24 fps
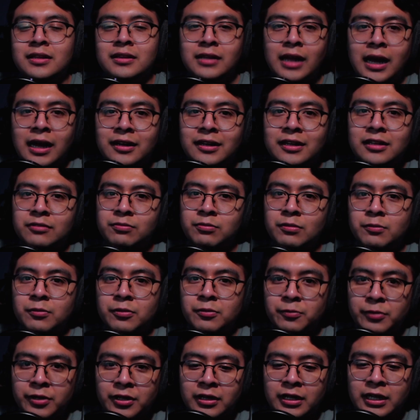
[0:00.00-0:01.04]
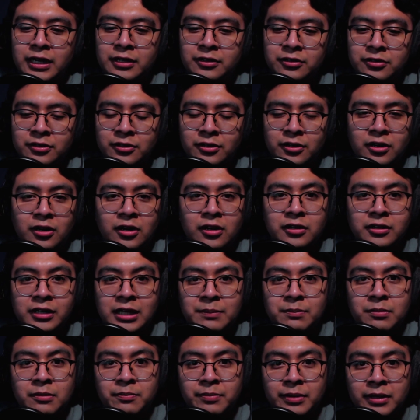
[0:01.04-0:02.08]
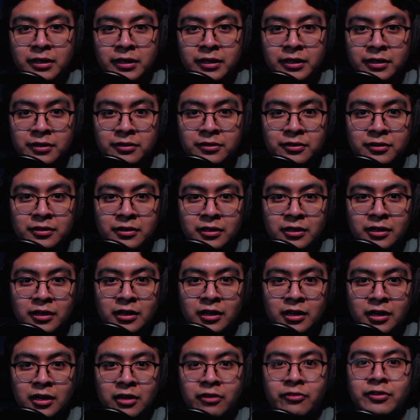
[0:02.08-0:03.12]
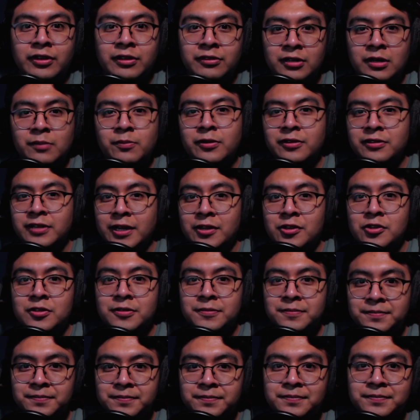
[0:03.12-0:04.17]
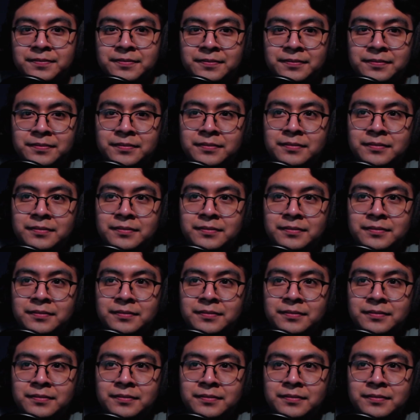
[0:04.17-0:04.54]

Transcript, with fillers: that is when we realize our capabilities of interpretation.